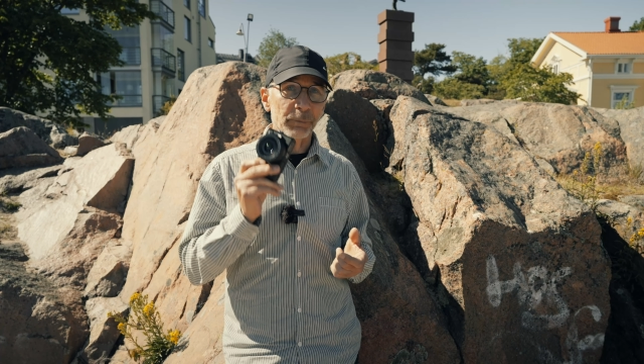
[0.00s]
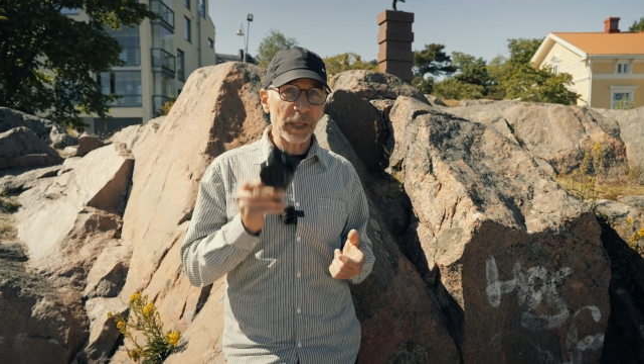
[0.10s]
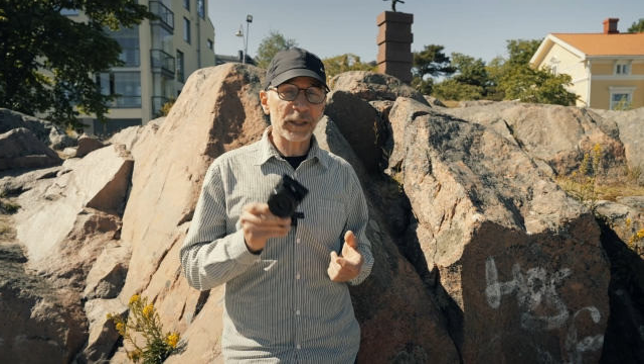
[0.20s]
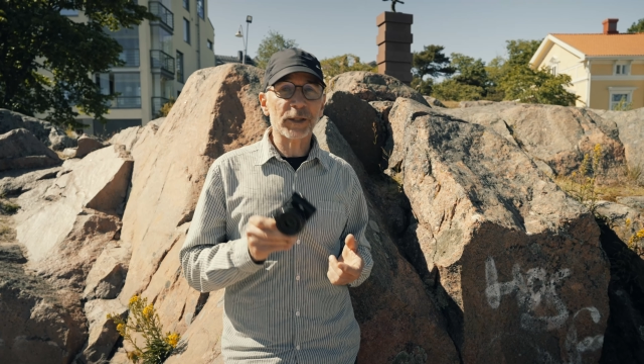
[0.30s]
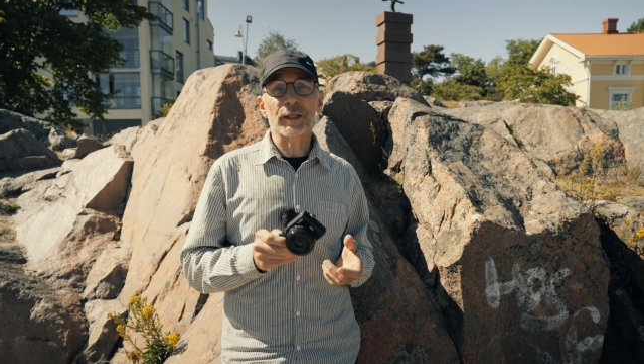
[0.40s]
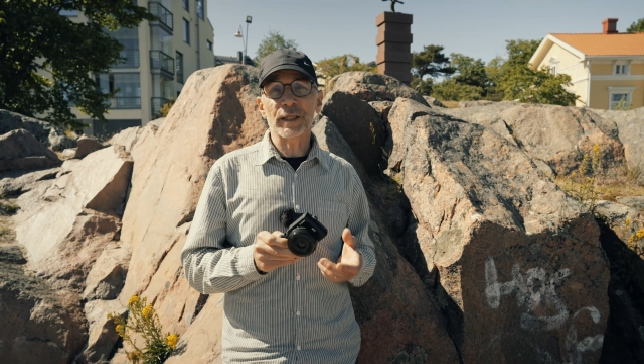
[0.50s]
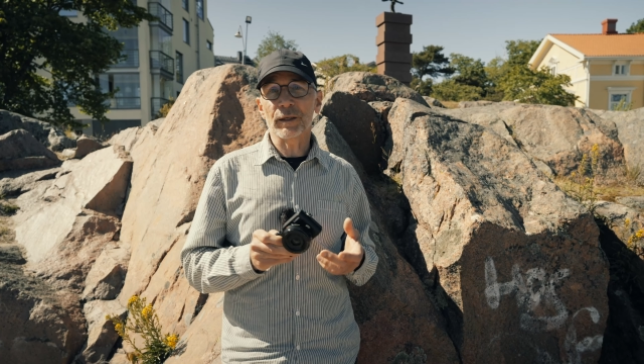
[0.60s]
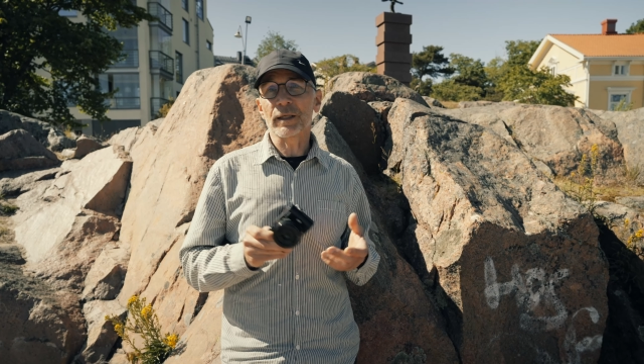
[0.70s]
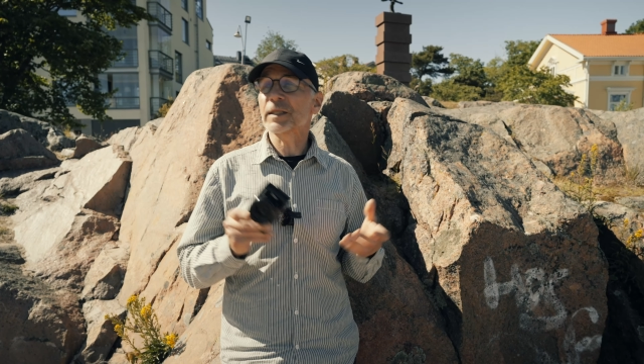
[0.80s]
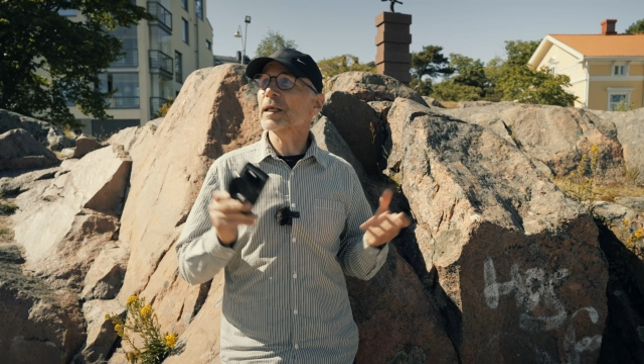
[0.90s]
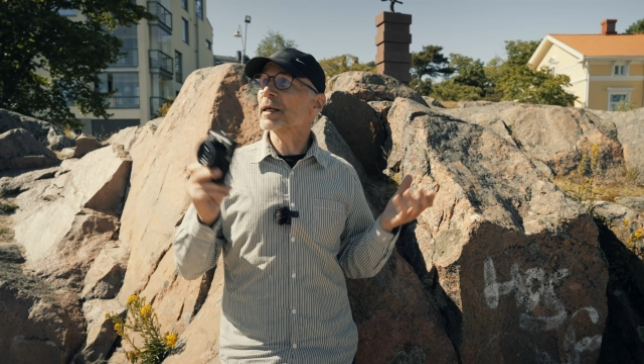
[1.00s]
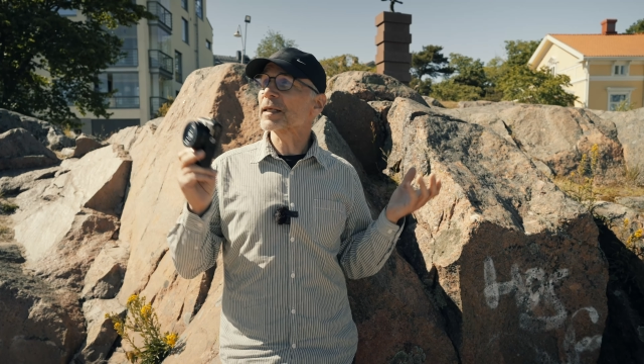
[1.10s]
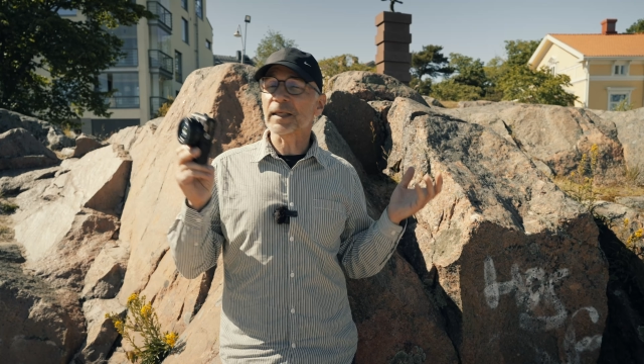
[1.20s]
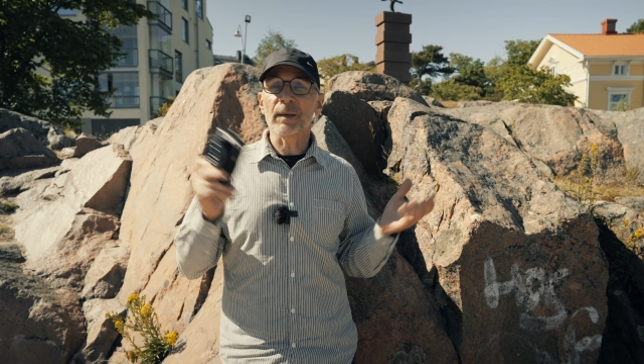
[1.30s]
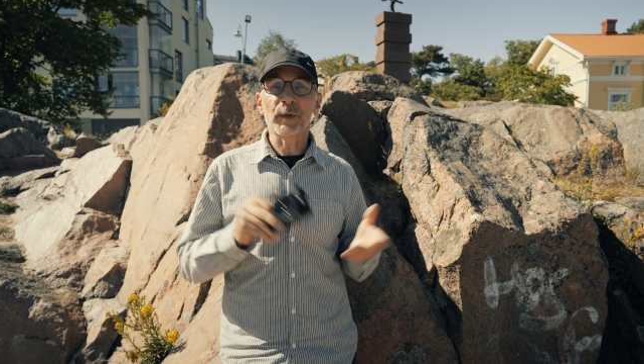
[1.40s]
pictures on a sunny
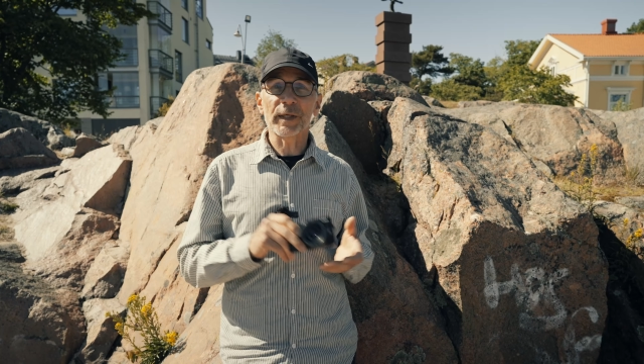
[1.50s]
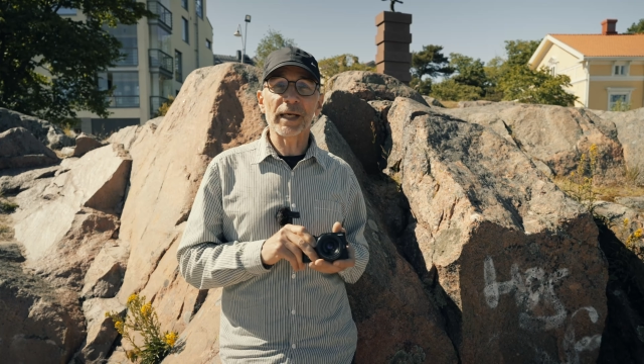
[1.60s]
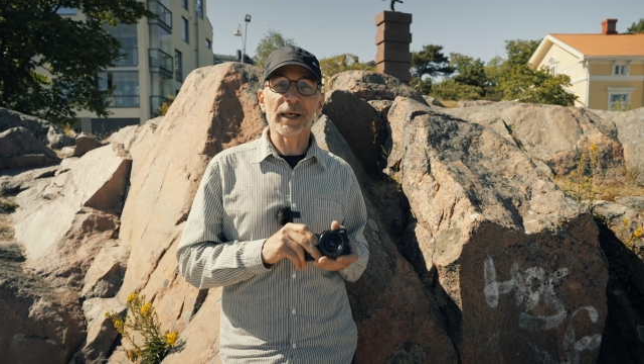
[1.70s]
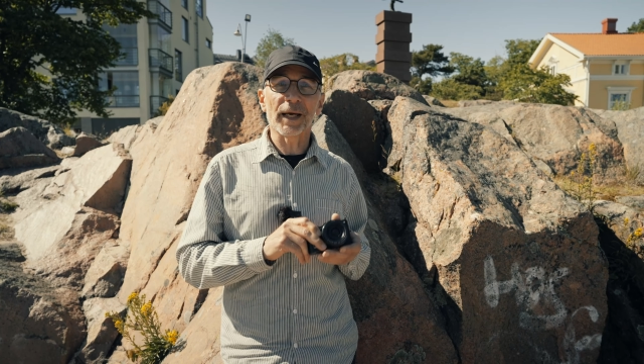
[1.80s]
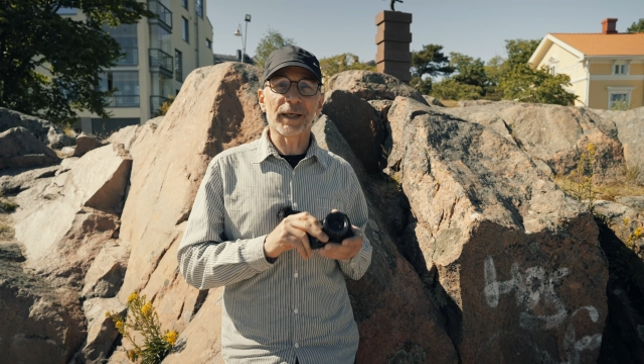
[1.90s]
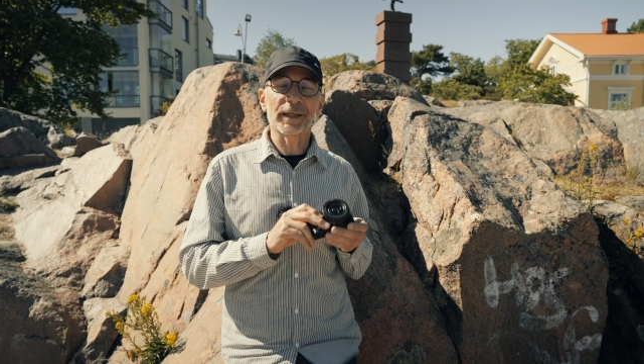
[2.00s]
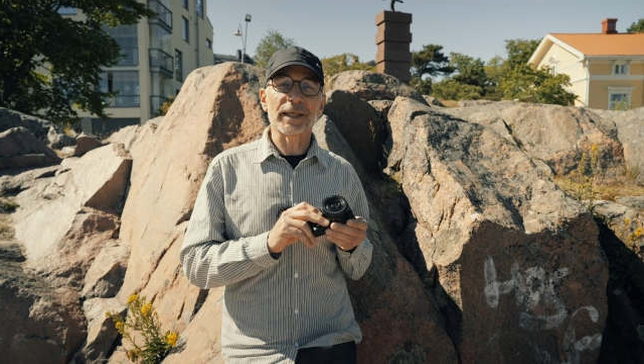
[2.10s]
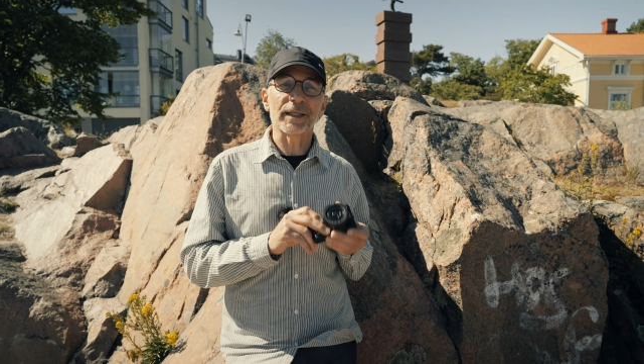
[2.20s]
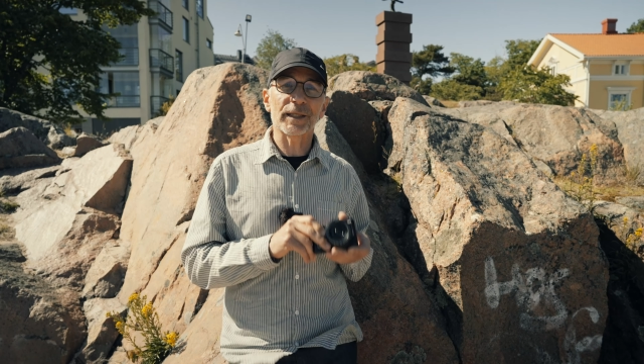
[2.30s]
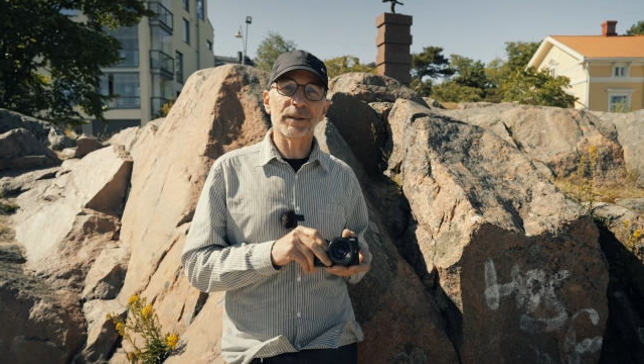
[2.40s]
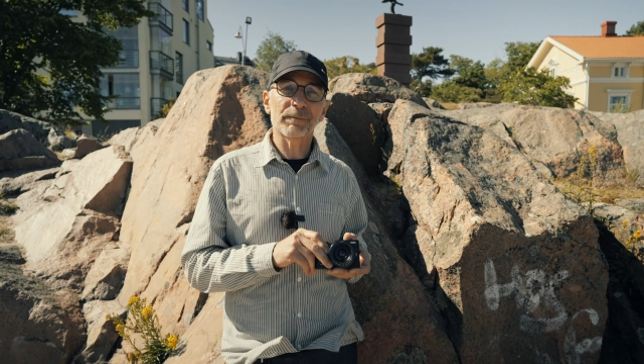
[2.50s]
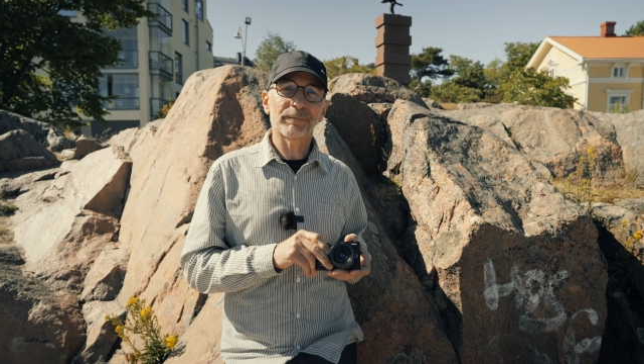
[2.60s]
summer day like this?